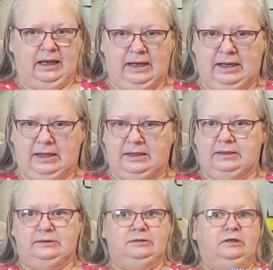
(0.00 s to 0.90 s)
I,
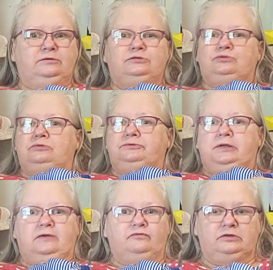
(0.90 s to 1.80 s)
those will
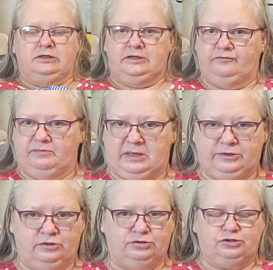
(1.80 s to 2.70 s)
never leave my
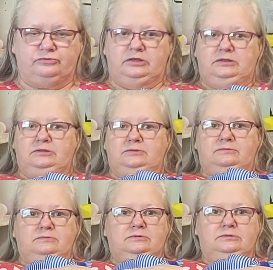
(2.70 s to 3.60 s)
nursery
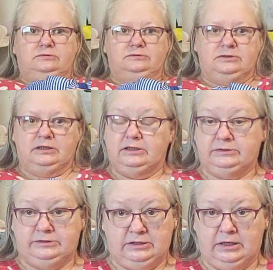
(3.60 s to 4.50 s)

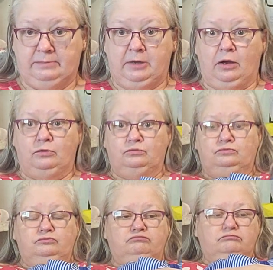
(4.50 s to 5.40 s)
until I'm gone.